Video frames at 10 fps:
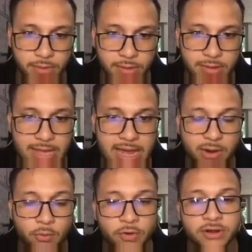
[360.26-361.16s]
that it
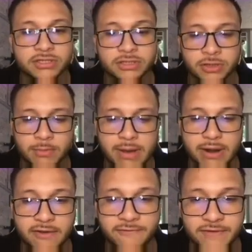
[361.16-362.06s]
works no matter
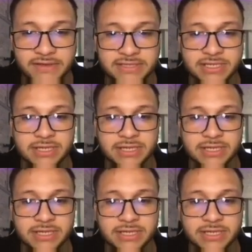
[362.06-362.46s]
if it's